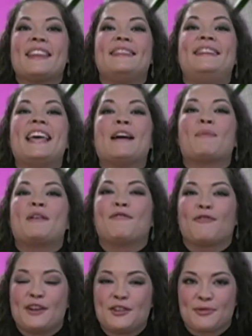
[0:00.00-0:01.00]
They
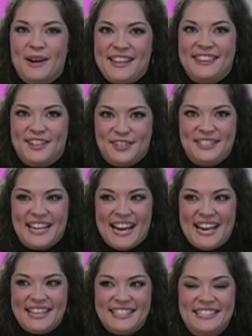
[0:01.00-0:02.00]
refrigerate their
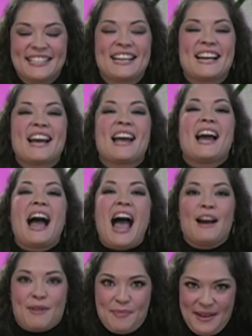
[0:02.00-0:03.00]
sand.
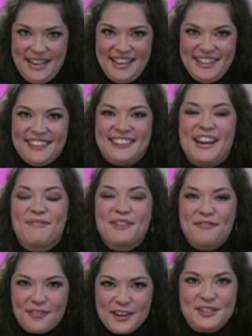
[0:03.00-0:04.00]
I repeat, they
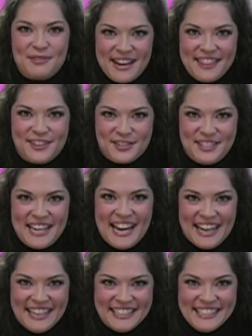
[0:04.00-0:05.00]
refrigerate their
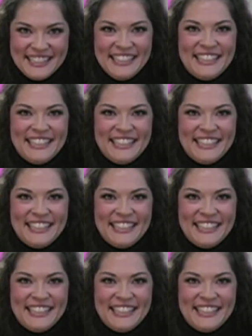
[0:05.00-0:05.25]
sand.